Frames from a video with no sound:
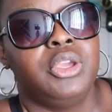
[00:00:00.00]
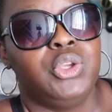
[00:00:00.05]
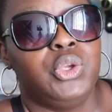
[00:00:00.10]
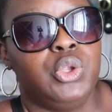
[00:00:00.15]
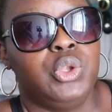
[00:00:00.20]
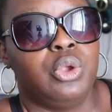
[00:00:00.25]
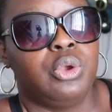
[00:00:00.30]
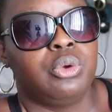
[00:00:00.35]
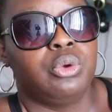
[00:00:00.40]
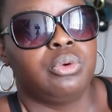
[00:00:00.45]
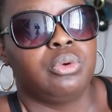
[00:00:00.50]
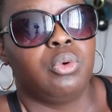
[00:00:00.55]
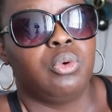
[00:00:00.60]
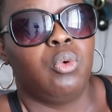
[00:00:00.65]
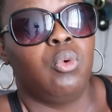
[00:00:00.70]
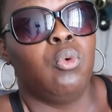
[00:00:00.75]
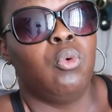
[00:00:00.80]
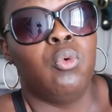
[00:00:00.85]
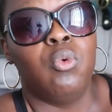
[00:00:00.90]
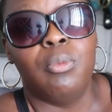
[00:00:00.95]
you know
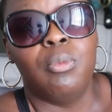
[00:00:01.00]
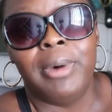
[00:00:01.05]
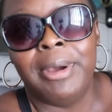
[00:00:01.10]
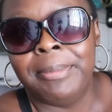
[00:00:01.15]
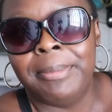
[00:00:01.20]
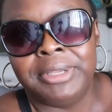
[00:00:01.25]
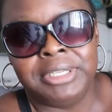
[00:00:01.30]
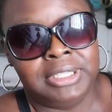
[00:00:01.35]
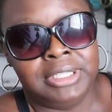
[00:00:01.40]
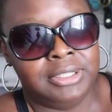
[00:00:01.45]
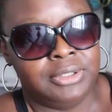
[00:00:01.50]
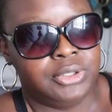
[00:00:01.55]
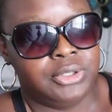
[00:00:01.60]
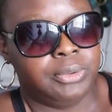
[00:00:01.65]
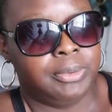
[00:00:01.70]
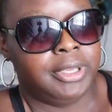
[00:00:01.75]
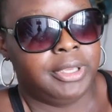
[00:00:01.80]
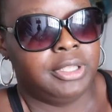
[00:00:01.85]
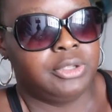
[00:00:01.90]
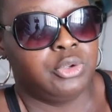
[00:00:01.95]
all my money
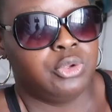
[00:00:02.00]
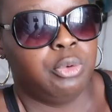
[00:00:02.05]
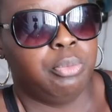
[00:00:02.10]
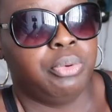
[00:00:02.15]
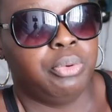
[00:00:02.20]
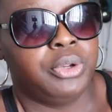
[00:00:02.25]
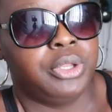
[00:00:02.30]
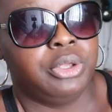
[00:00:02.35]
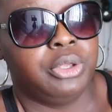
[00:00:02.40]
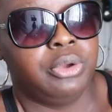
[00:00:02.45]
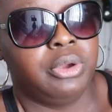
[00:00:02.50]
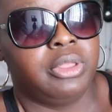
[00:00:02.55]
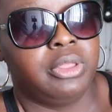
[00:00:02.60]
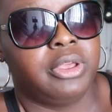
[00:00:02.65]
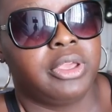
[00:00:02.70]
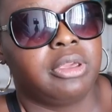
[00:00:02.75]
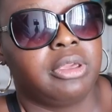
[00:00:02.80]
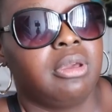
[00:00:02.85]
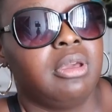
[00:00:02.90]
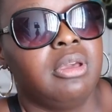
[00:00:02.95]
into it there's no point in going
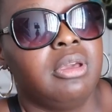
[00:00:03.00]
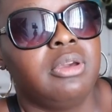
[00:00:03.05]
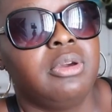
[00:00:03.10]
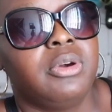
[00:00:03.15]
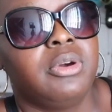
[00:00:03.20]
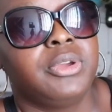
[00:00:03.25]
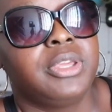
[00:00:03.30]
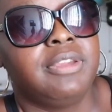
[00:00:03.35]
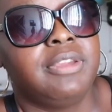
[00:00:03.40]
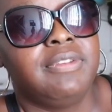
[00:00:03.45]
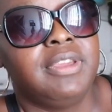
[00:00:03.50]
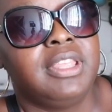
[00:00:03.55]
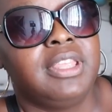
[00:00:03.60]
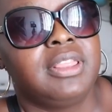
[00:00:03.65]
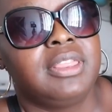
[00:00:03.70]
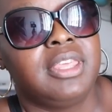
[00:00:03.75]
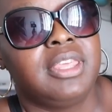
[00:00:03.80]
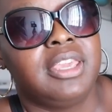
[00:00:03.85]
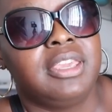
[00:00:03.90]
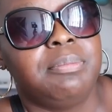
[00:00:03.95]
like oh i'll give
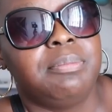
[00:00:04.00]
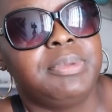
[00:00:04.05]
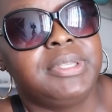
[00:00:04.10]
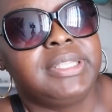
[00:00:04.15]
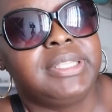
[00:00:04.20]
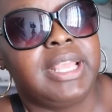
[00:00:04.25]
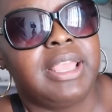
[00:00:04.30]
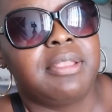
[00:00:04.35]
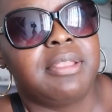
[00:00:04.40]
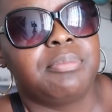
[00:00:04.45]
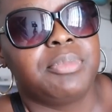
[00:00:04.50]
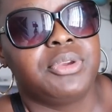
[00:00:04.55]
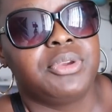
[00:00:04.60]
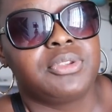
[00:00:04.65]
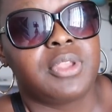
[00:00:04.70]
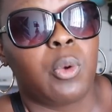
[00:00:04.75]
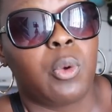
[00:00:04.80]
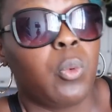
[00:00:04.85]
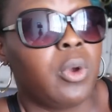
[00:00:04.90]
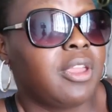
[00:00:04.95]
it 30 percent
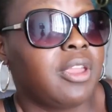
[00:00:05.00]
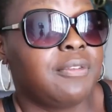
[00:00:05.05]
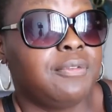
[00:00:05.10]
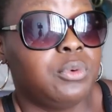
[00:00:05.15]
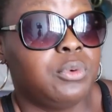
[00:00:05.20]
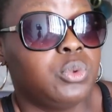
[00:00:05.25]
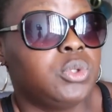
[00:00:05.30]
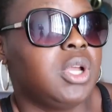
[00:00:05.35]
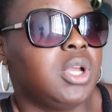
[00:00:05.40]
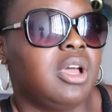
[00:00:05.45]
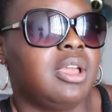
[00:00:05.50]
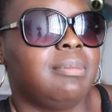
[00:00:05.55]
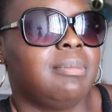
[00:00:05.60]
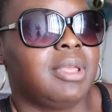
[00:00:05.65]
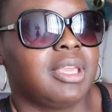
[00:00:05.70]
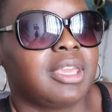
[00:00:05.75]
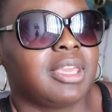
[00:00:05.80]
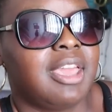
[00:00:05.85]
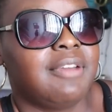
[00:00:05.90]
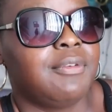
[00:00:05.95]
because i work full-time
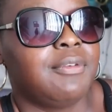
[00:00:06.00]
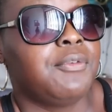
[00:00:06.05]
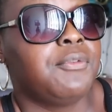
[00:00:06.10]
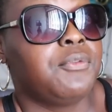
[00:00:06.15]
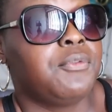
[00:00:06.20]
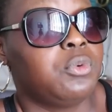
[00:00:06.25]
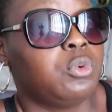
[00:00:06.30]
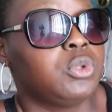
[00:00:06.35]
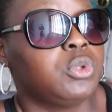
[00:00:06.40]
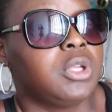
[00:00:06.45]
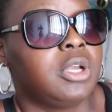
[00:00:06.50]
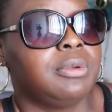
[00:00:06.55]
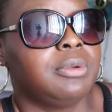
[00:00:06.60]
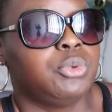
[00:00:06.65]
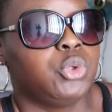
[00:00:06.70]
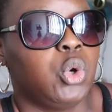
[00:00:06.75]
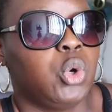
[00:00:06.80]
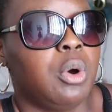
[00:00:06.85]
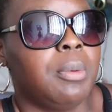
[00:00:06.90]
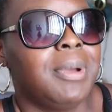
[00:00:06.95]
like have a
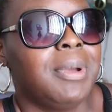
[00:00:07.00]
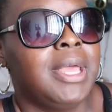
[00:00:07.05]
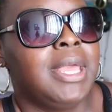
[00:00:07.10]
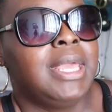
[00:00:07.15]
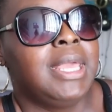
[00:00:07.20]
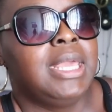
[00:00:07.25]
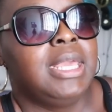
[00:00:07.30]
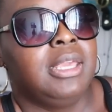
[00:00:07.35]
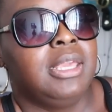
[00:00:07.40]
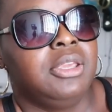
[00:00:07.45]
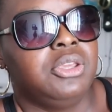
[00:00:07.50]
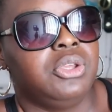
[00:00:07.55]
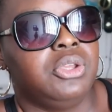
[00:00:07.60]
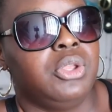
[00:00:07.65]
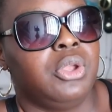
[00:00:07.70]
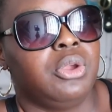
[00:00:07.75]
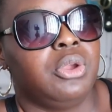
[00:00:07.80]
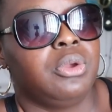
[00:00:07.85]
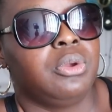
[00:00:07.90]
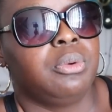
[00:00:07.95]
full-time job
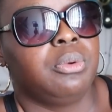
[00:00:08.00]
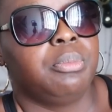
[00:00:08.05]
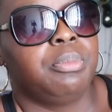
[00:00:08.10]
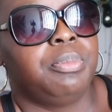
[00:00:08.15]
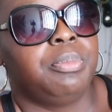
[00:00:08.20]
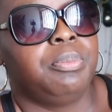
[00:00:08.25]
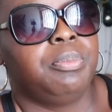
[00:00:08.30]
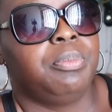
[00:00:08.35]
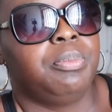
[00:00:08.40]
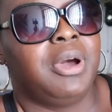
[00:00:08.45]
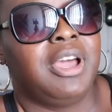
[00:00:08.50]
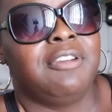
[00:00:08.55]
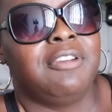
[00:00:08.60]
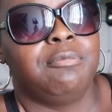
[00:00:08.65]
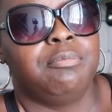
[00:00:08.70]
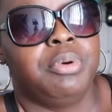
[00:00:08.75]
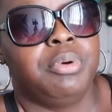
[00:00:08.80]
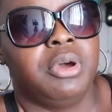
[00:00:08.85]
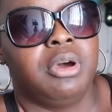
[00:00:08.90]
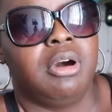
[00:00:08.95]
you know but I
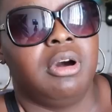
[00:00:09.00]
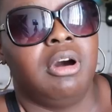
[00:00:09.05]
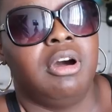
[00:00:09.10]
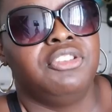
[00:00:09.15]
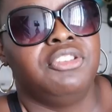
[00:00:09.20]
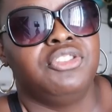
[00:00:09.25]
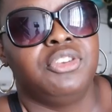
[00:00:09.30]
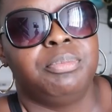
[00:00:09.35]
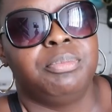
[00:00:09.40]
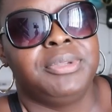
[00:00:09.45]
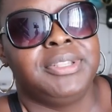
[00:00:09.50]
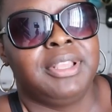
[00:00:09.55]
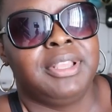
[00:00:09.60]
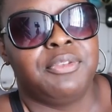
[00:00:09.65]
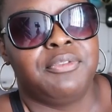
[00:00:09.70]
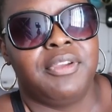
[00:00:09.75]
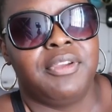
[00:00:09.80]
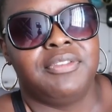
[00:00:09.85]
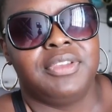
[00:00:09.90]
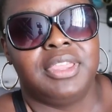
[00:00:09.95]
put 100%
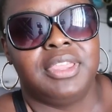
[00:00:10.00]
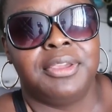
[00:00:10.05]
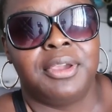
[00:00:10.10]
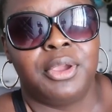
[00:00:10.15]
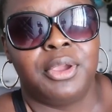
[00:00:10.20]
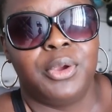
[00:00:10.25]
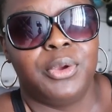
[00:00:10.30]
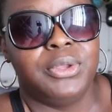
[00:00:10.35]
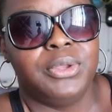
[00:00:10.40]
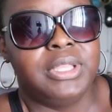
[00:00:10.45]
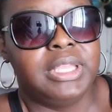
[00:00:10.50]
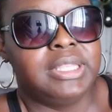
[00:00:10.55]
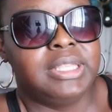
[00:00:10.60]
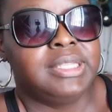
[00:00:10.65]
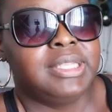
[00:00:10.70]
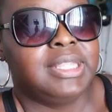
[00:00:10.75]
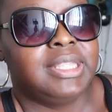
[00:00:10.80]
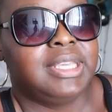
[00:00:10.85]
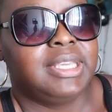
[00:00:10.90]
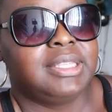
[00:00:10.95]
of everything I own
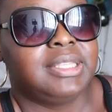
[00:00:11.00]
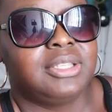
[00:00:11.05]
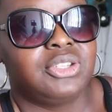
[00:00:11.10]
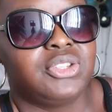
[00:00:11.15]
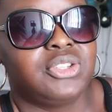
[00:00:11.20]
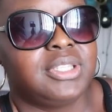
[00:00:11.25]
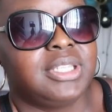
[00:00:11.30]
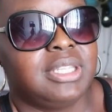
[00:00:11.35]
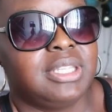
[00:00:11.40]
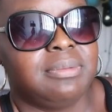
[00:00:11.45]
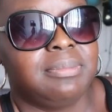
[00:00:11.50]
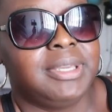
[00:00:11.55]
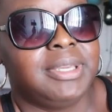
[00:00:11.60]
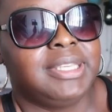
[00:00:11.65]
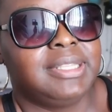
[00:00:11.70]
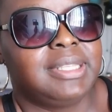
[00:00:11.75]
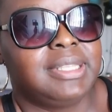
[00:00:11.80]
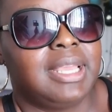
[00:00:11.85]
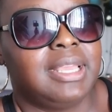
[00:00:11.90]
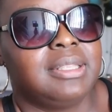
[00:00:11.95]
into this. It just didn't
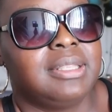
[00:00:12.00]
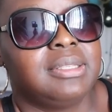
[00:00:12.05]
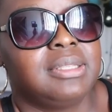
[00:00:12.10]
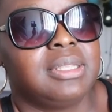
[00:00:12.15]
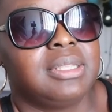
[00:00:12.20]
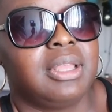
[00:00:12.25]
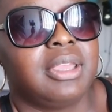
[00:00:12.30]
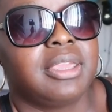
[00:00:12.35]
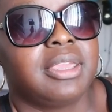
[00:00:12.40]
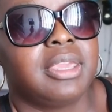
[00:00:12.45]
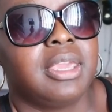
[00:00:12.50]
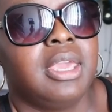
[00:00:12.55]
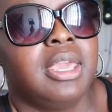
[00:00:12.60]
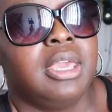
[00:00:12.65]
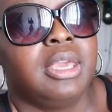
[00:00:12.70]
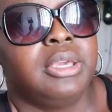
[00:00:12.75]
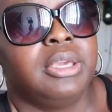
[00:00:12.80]
make sense. Like,